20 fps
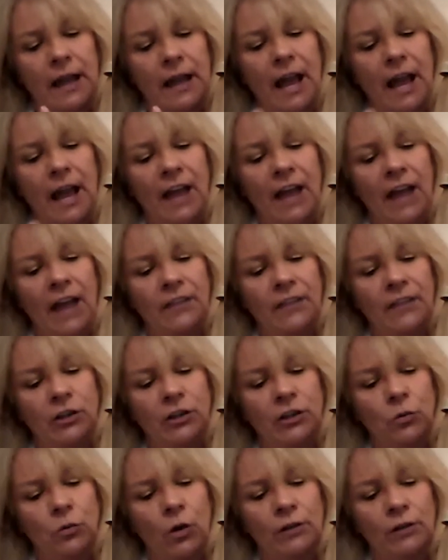And then you
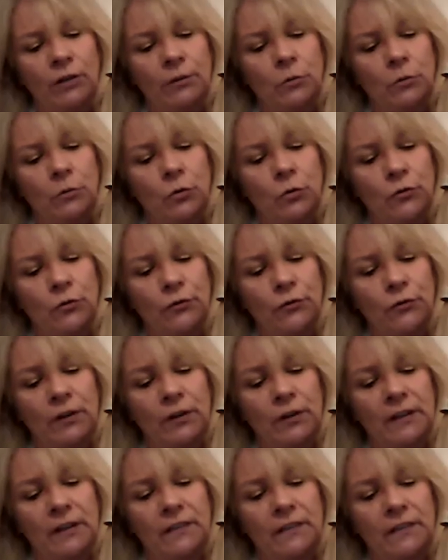want to remove
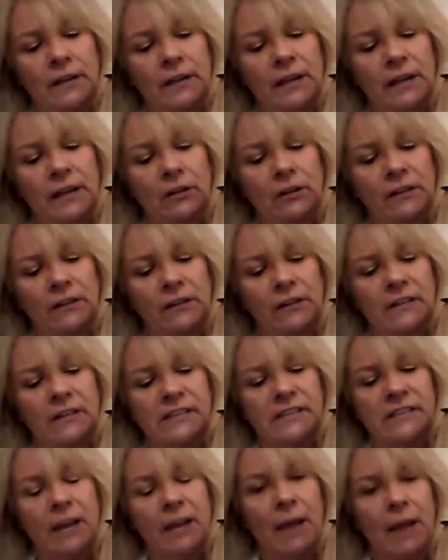the needle in the
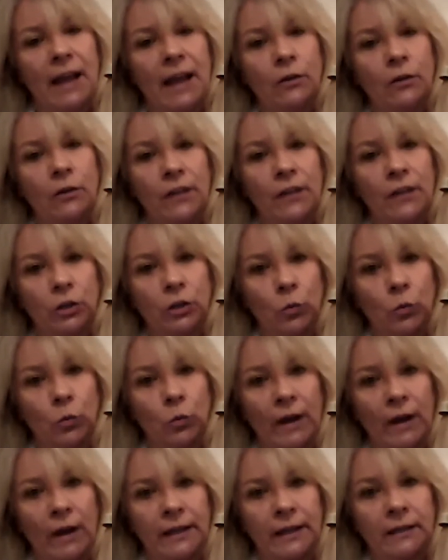same angle that you went
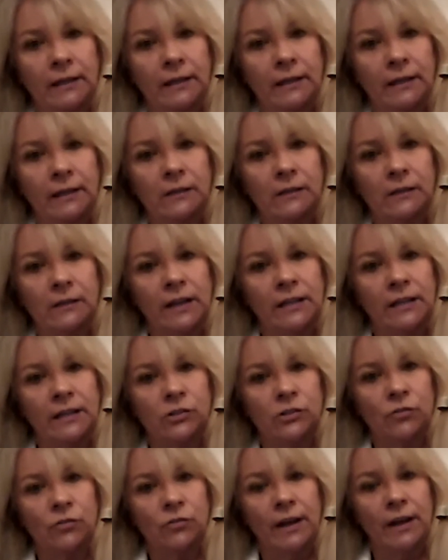in,
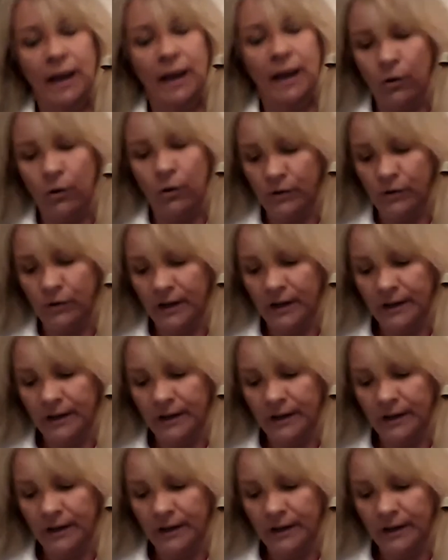straight out.